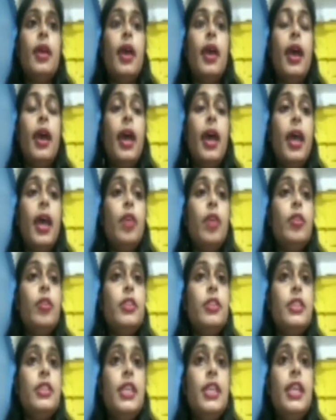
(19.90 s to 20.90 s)
I
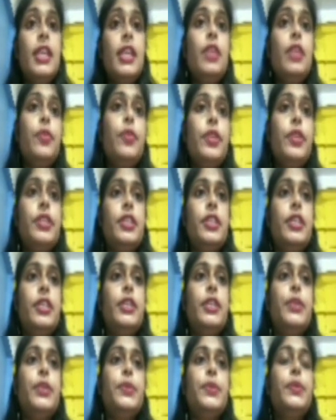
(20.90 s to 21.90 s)
will deal with
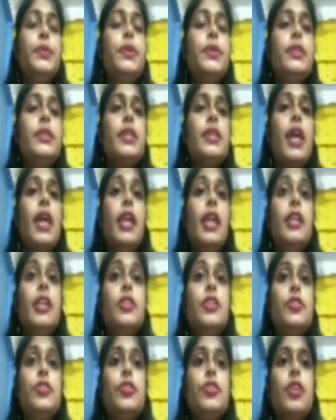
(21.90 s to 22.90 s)
you the
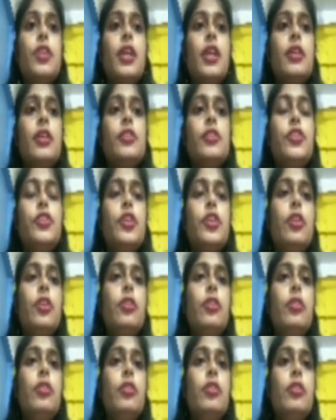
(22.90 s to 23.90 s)

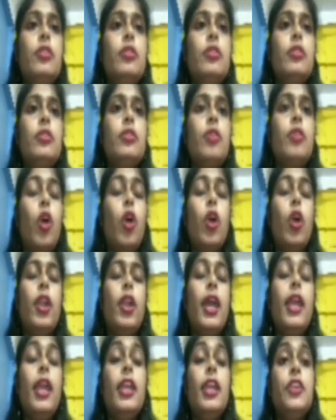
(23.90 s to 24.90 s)
introduction or
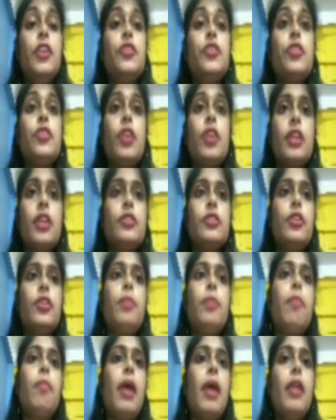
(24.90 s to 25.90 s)
the introductory
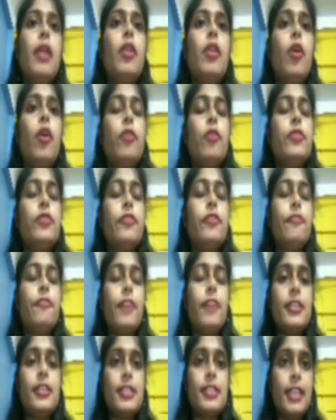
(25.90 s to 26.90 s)
part of the
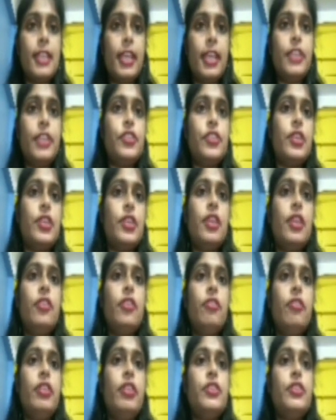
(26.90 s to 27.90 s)
first lesson,
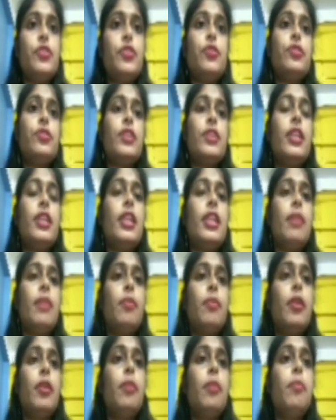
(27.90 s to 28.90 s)
resource and
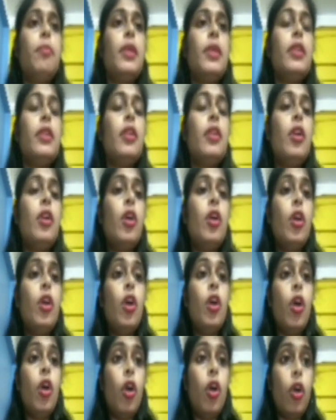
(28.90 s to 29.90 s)
development
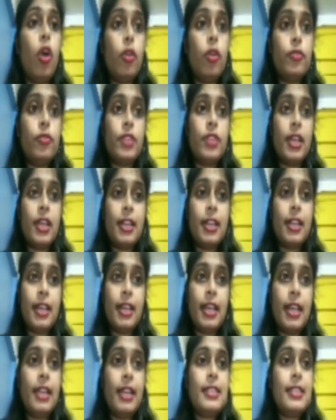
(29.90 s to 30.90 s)
of the
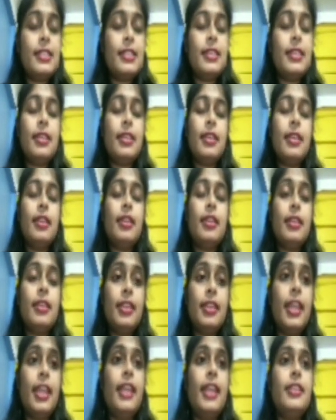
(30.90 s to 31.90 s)
class
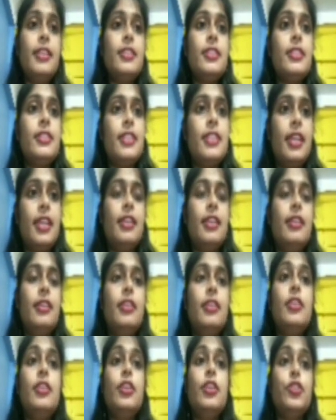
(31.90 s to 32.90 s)
10
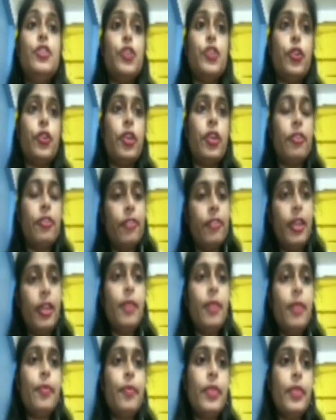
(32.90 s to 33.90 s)
standard geography
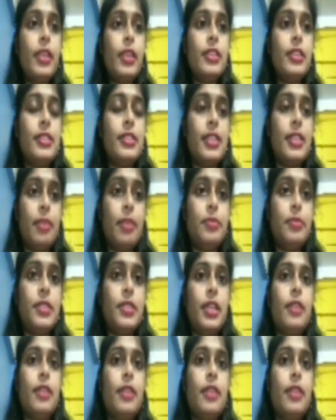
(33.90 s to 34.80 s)
subject